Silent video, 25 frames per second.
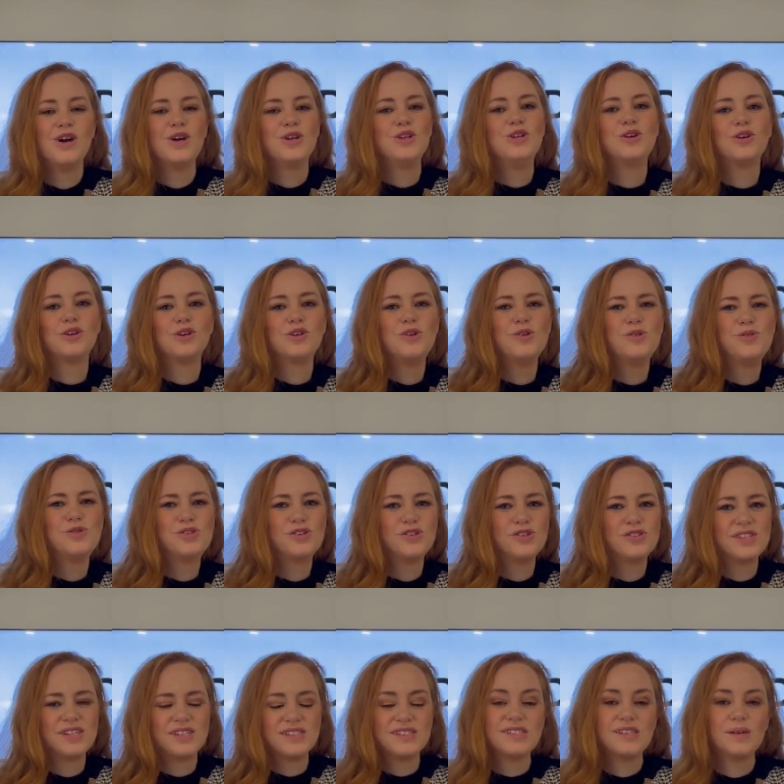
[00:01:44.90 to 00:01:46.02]
Your
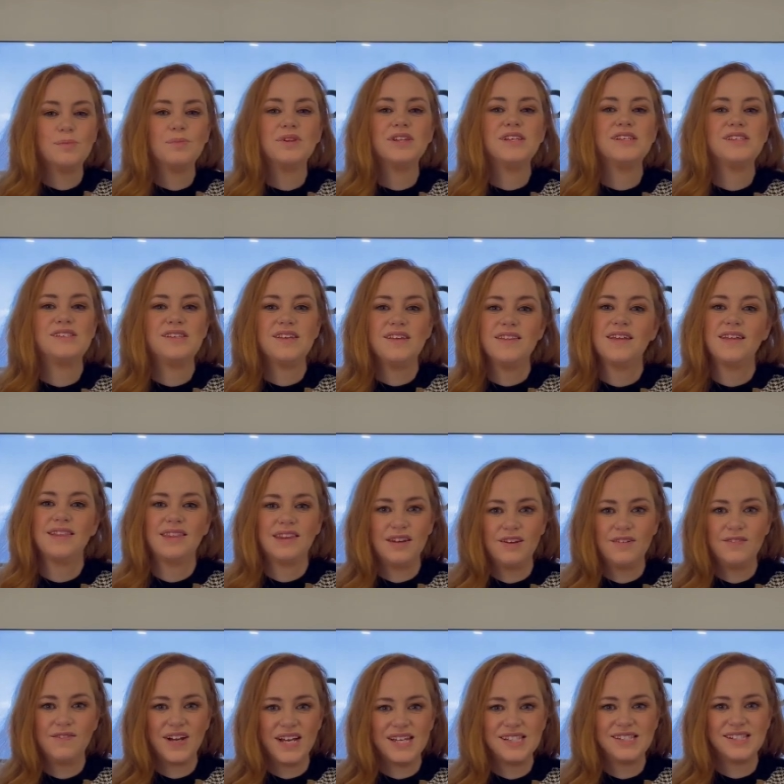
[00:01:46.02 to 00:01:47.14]
users simply see that the
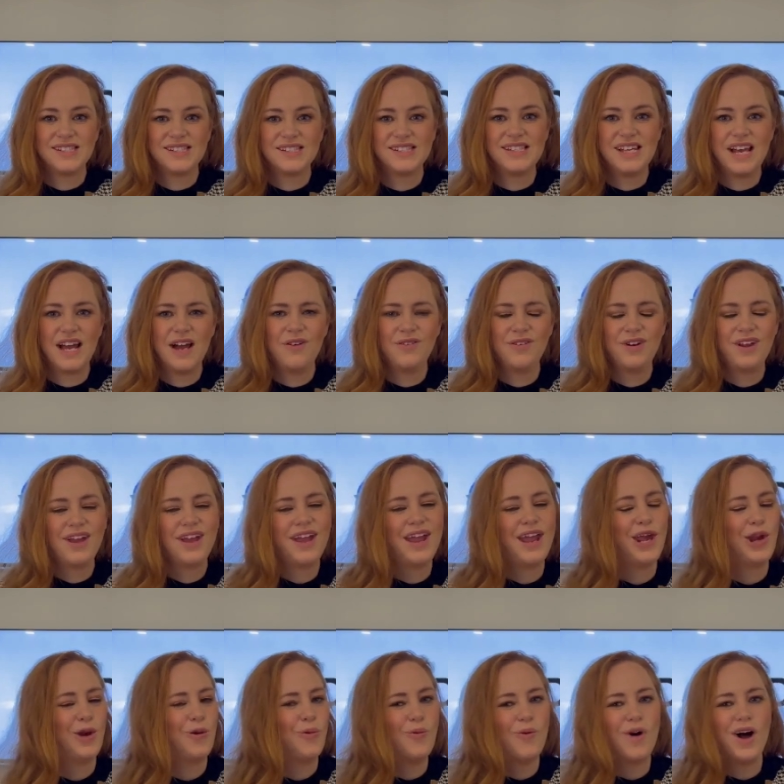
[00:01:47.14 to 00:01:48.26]
device is down
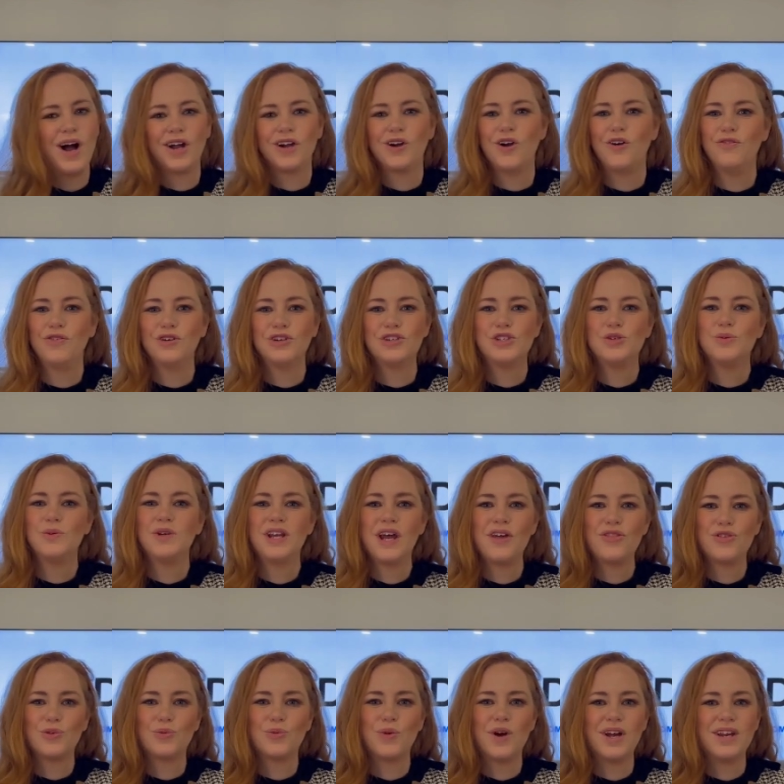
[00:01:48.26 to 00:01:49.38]
and walk over to
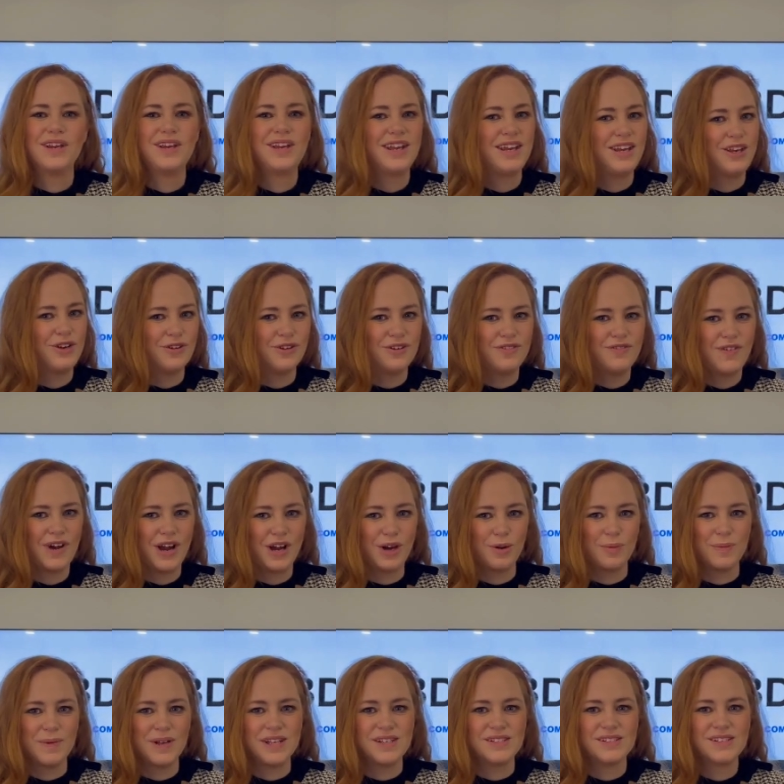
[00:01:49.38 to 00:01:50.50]
another one in your
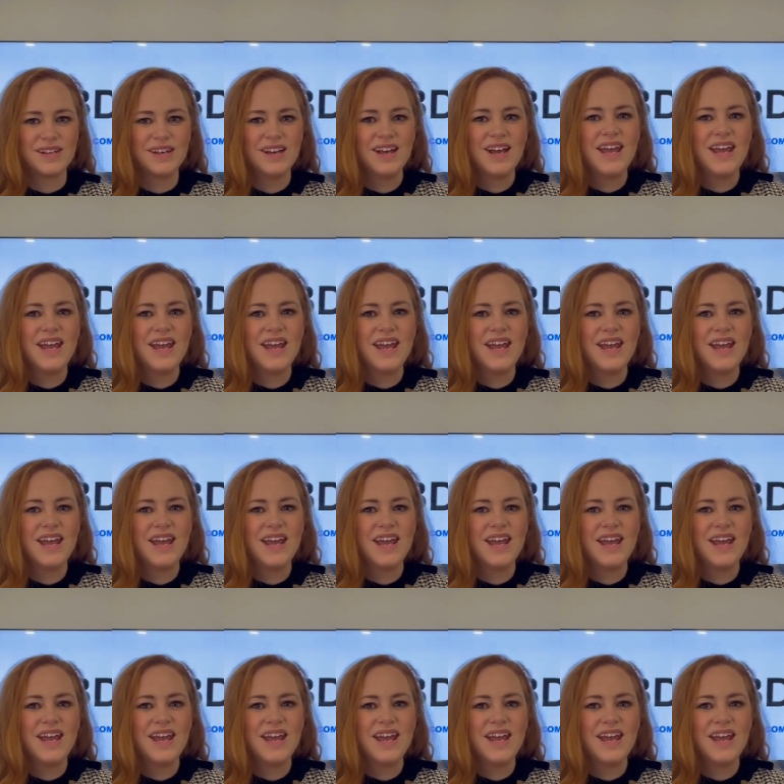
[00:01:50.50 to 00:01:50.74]
environment.